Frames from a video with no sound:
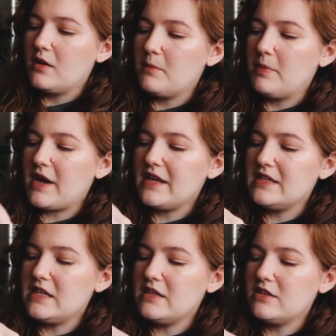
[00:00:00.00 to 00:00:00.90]
But I
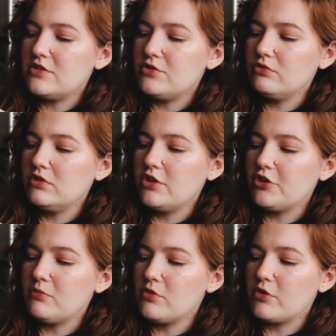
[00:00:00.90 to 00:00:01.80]
need to
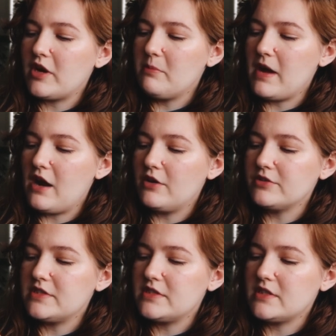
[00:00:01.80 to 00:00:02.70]
learn more
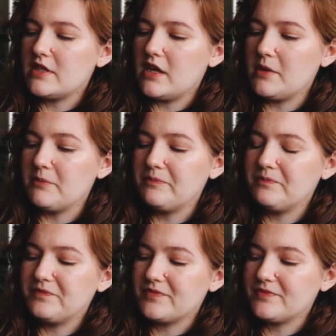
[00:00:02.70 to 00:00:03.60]
about
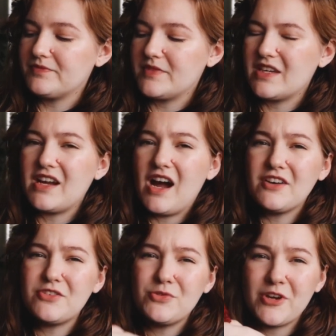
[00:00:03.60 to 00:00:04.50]

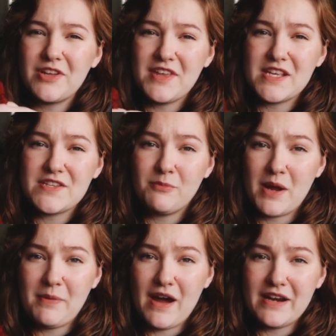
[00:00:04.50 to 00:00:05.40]
contouring things for
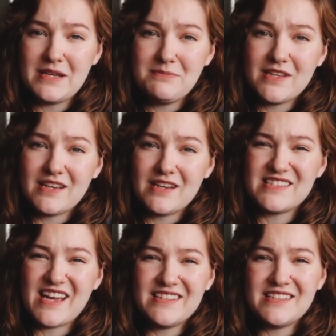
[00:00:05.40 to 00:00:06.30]
my body
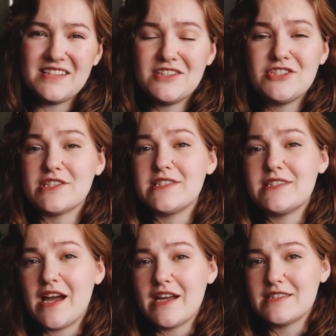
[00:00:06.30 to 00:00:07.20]
because I tend to just
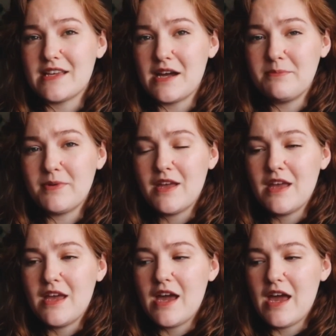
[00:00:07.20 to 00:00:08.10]
size up,
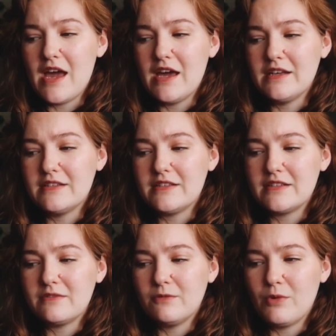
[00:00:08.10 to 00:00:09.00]
and
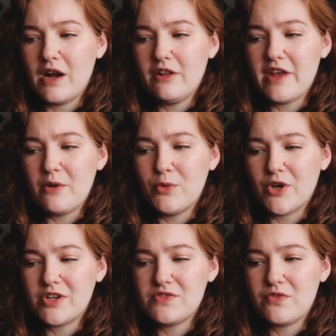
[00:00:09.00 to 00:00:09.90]
while that
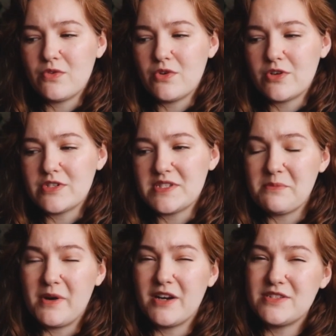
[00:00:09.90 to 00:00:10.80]
works for
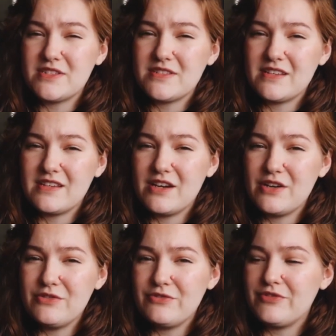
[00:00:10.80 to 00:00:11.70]
some parts
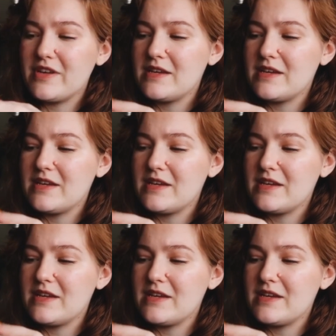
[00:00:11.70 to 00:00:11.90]
of